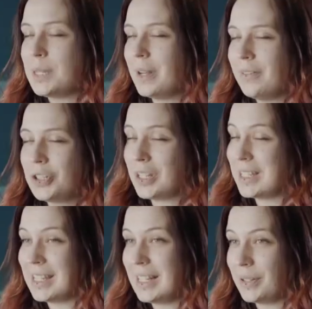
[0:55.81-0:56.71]
as beneficial as
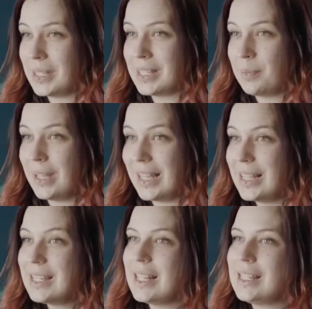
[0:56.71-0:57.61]
this ecosystem
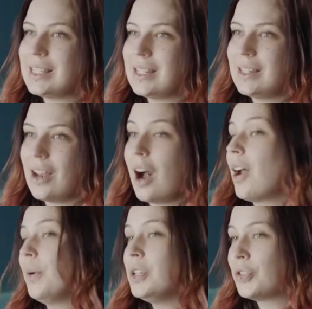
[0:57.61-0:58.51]
is, it's not
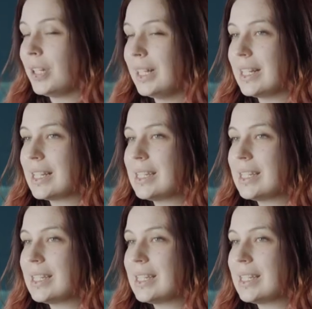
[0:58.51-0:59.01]
always treated as